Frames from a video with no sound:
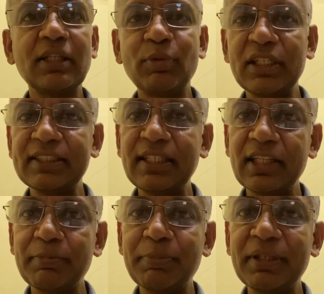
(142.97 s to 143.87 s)
up when I see
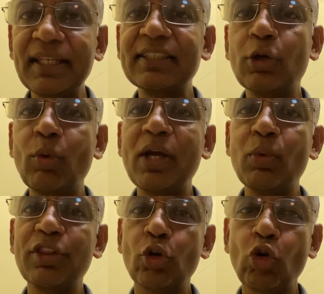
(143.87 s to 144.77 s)
other people getting away
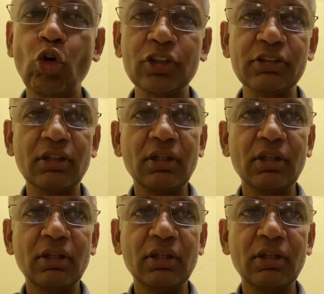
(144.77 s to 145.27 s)
with a lot